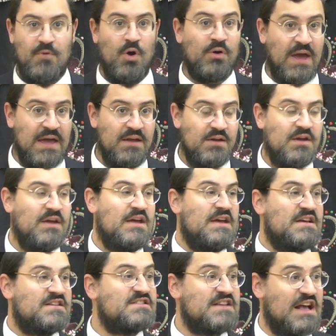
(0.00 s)
Okay?
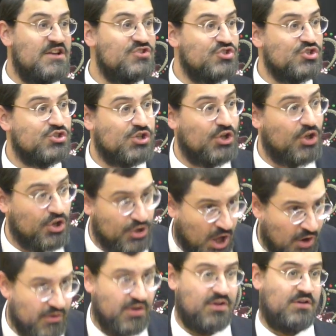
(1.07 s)
Says the Shulchan
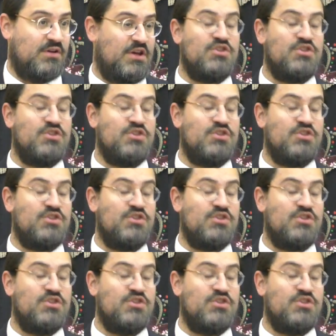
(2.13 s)
Aruch,